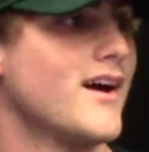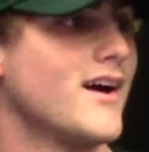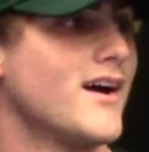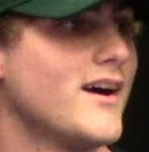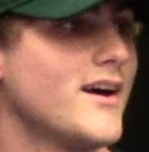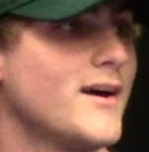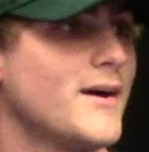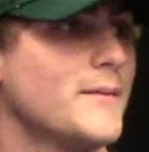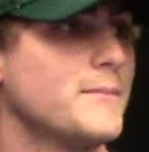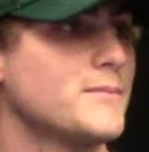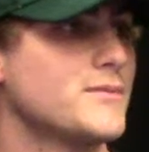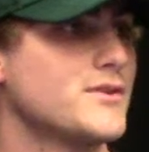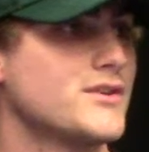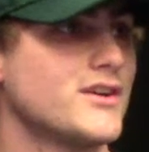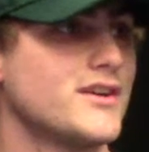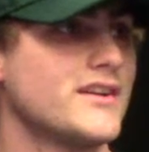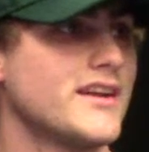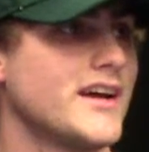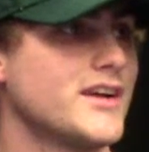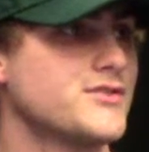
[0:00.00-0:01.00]
Um,
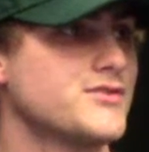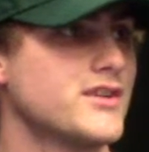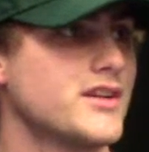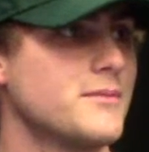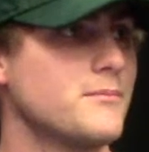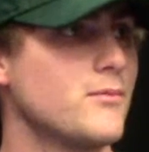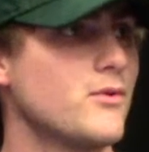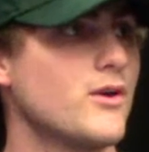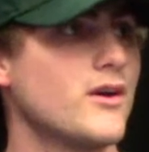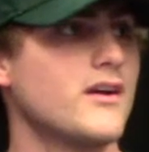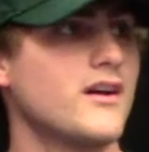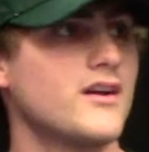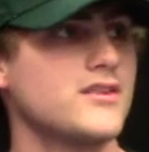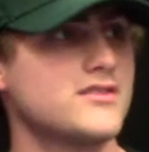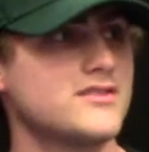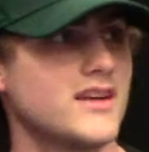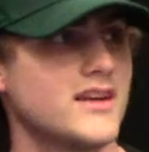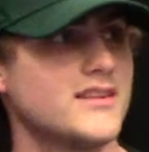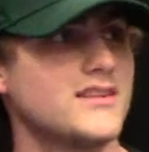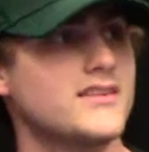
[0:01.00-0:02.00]
couldn't ask for any more. I
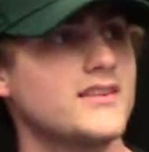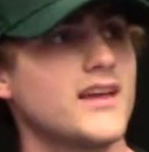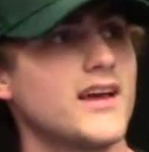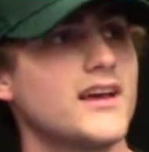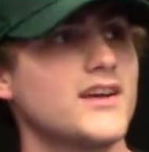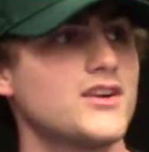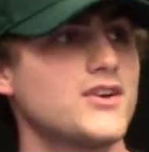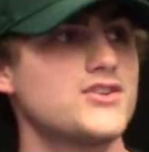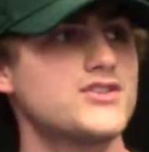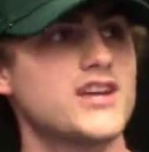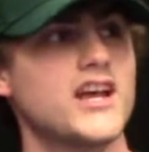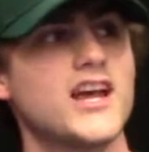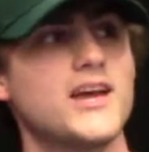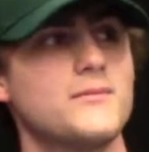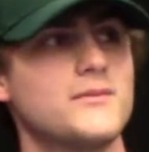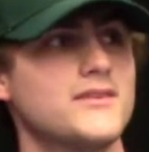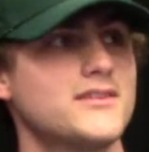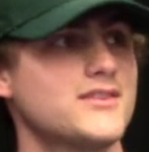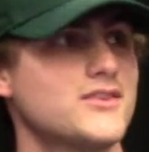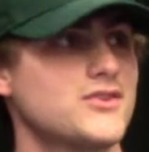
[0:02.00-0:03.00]
was like thank Coach Amon,